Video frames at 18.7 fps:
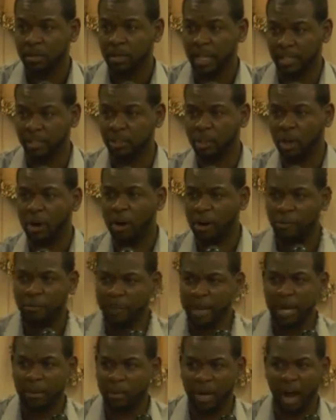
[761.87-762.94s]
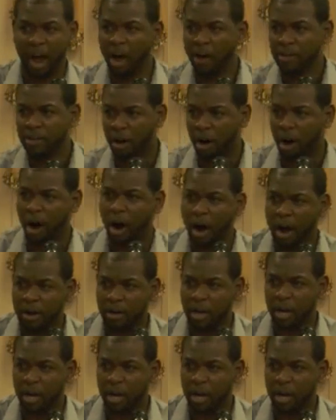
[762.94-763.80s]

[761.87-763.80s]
and serve me with all your heart